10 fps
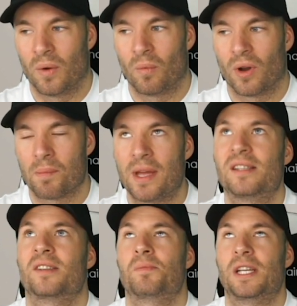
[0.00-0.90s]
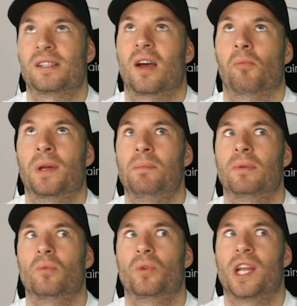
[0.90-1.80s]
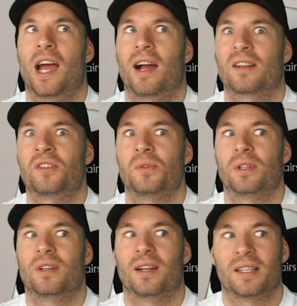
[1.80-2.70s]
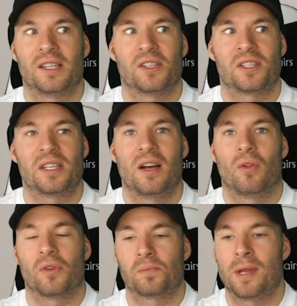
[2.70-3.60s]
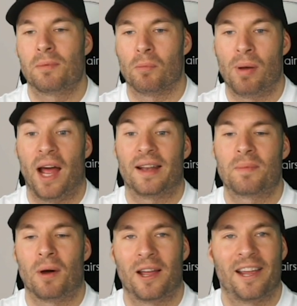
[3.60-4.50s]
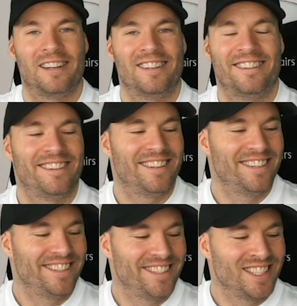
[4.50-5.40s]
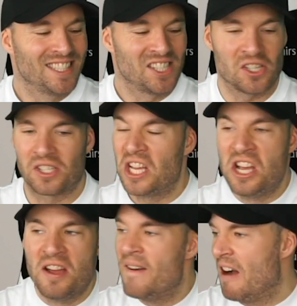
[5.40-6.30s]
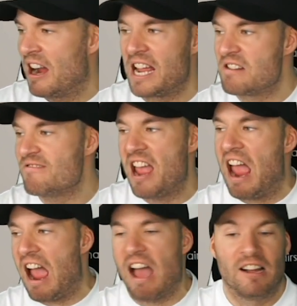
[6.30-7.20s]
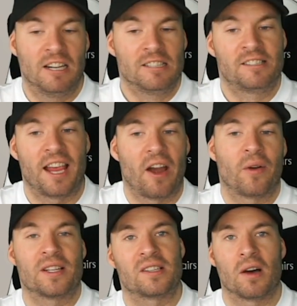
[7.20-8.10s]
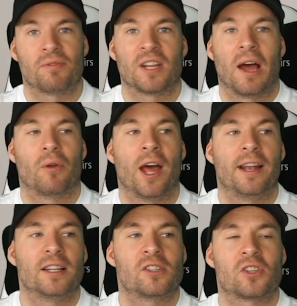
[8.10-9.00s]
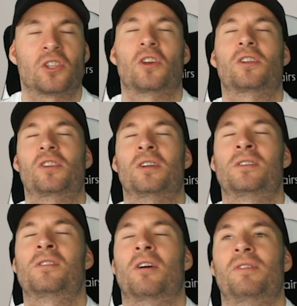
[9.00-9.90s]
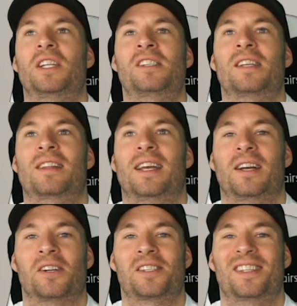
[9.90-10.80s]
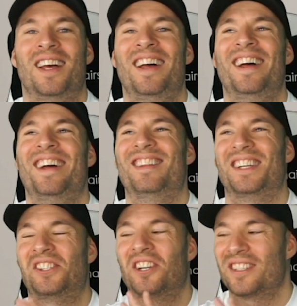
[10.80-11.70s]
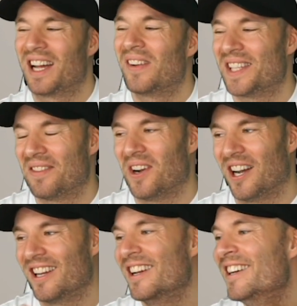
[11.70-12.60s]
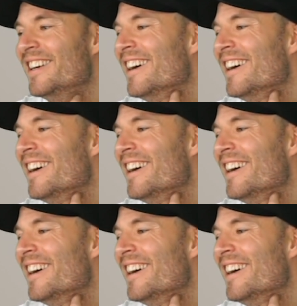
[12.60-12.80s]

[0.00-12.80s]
What amazes me is how people react to it. Like, did you see all those people panic buying? Just fucking yeah, tearing stuff down. And it's such a Darwinistic thing, because they shut down Denmark,